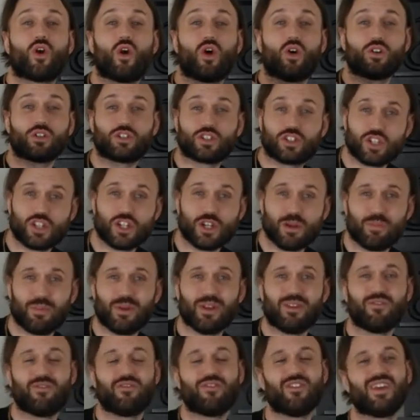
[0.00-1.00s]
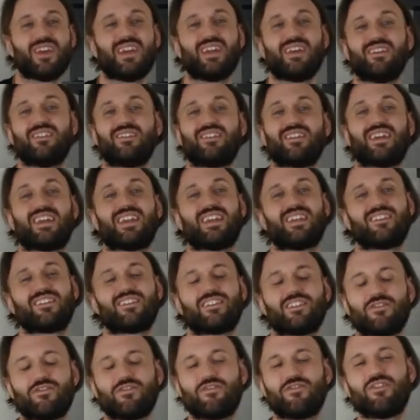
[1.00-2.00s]
called shipping fees. It
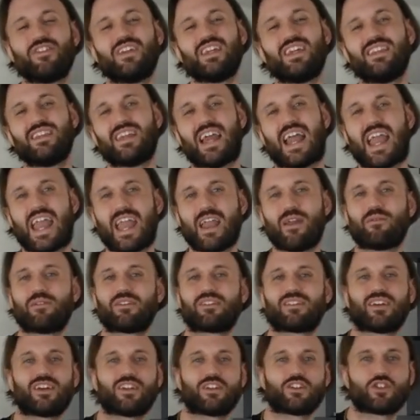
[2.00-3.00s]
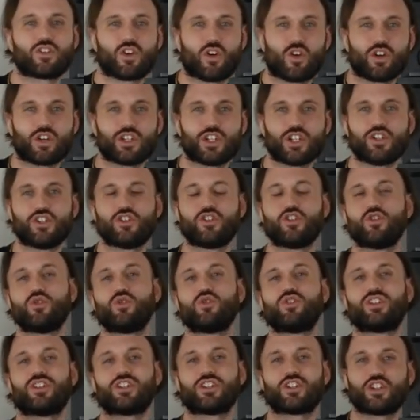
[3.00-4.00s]
is the fee that Amazon charges
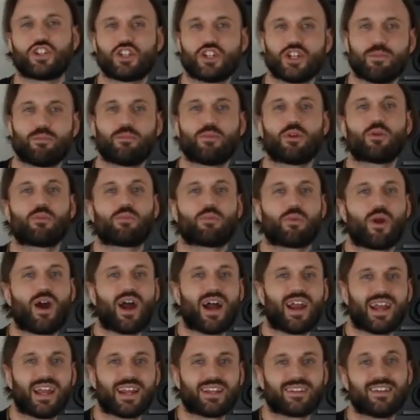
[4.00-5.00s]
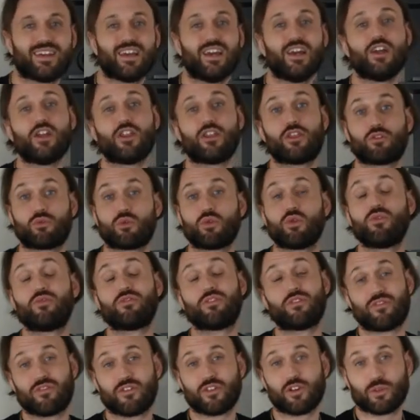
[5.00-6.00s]
you to ship your product through
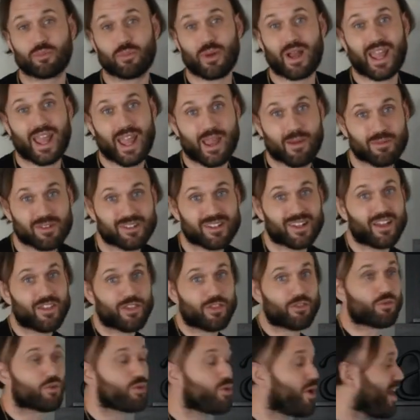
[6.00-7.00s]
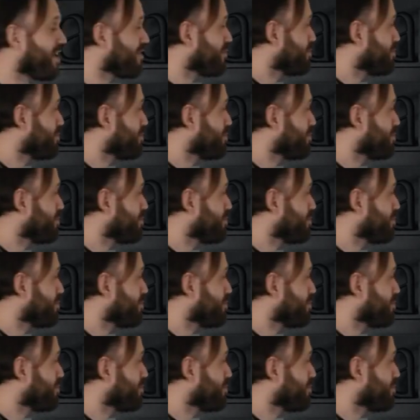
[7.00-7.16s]
Fulfilled by Amazon, through